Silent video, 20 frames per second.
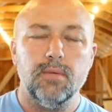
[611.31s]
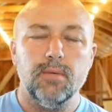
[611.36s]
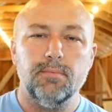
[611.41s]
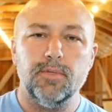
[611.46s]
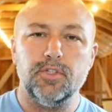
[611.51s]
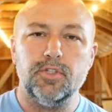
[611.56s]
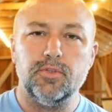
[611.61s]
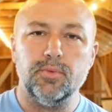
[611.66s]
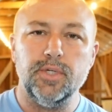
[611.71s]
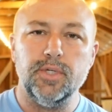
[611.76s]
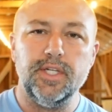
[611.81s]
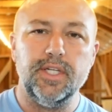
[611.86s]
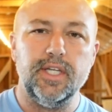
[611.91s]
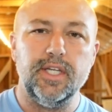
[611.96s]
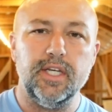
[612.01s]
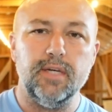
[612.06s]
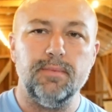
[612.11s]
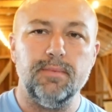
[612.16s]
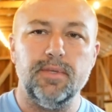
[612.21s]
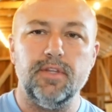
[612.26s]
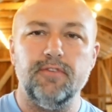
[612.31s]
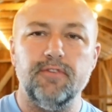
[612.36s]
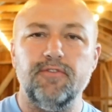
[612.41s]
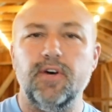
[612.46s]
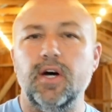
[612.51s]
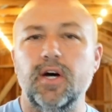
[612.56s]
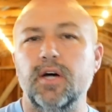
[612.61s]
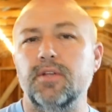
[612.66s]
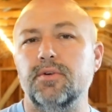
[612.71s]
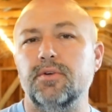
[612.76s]
between Him and the
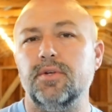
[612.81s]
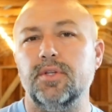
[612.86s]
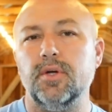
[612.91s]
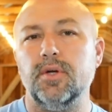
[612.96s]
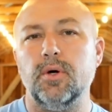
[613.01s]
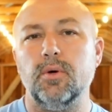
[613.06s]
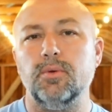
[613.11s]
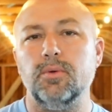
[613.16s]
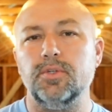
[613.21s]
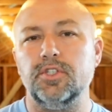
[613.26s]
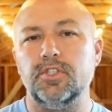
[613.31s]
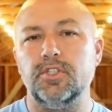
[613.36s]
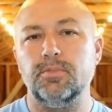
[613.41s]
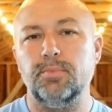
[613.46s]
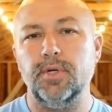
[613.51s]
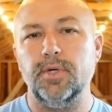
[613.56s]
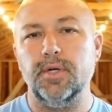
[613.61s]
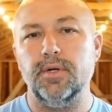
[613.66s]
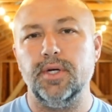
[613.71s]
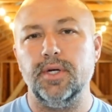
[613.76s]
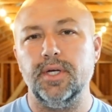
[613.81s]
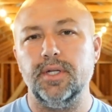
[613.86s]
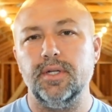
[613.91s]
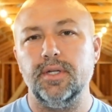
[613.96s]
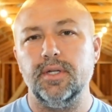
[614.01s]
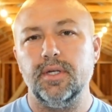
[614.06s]
Father and the Holy Spirit.